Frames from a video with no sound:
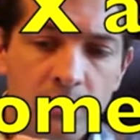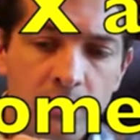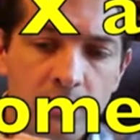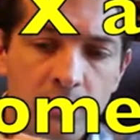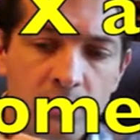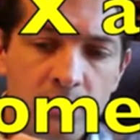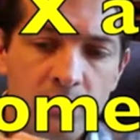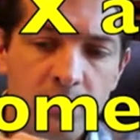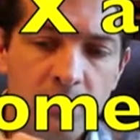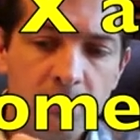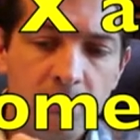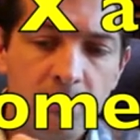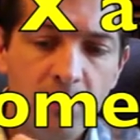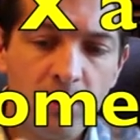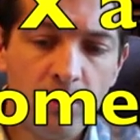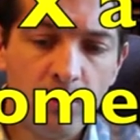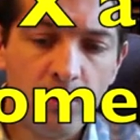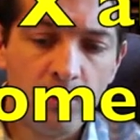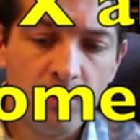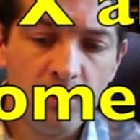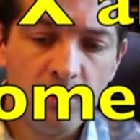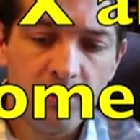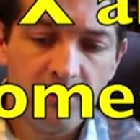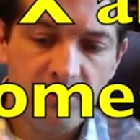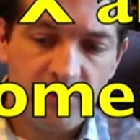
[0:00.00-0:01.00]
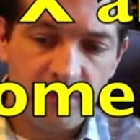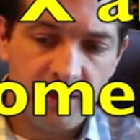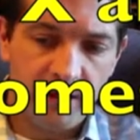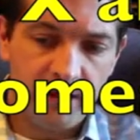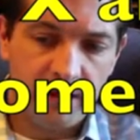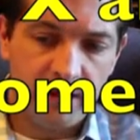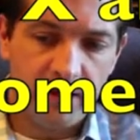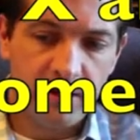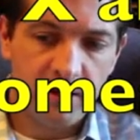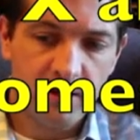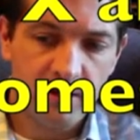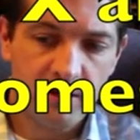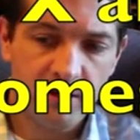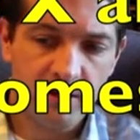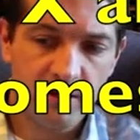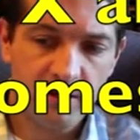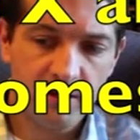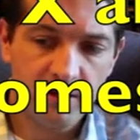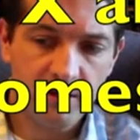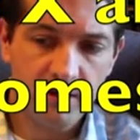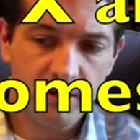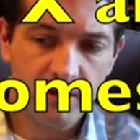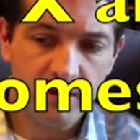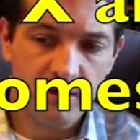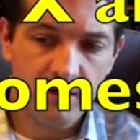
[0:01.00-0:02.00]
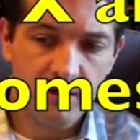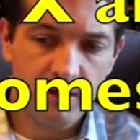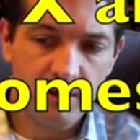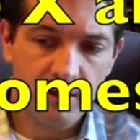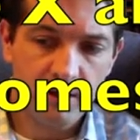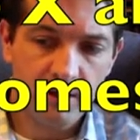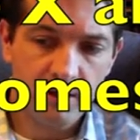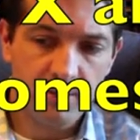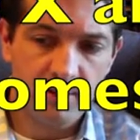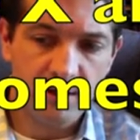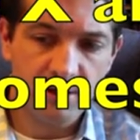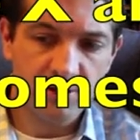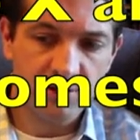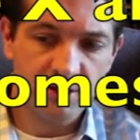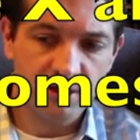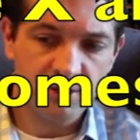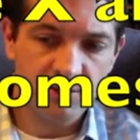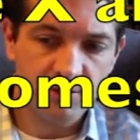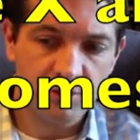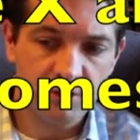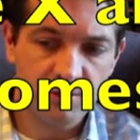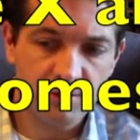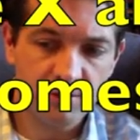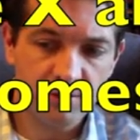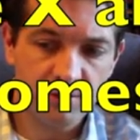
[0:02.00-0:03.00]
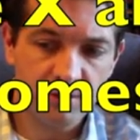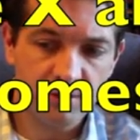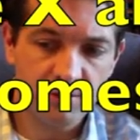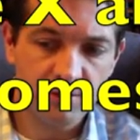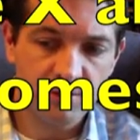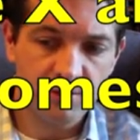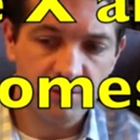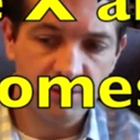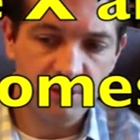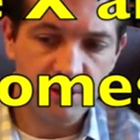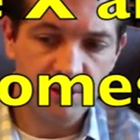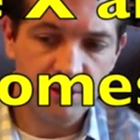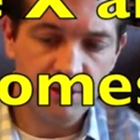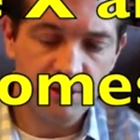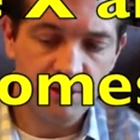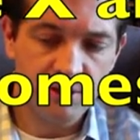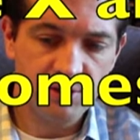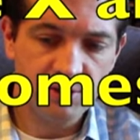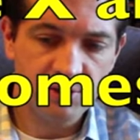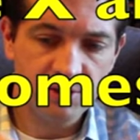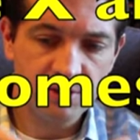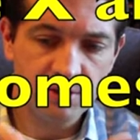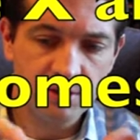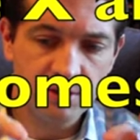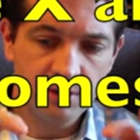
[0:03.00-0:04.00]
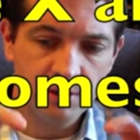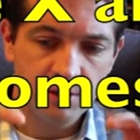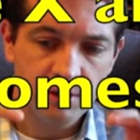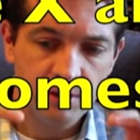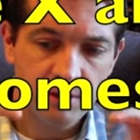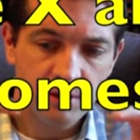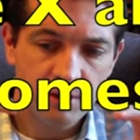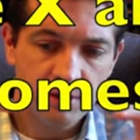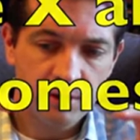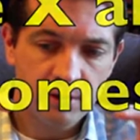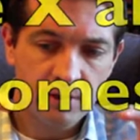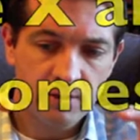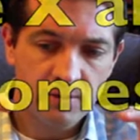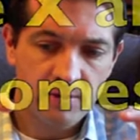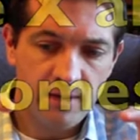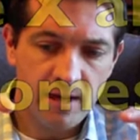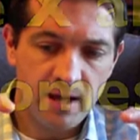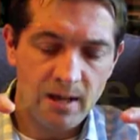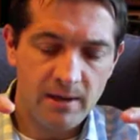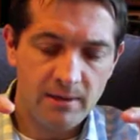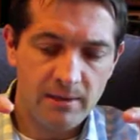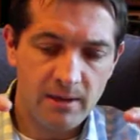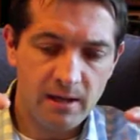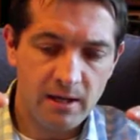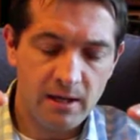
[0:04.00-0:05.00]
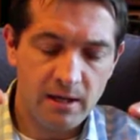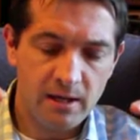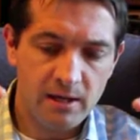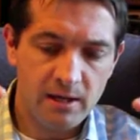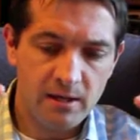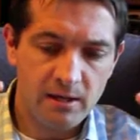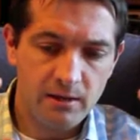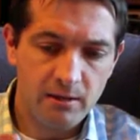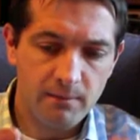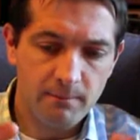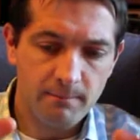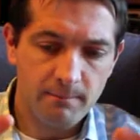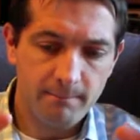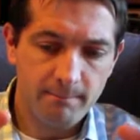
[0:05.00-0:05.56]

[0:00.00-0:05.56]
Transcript: the important thing about sex chromosomes is that they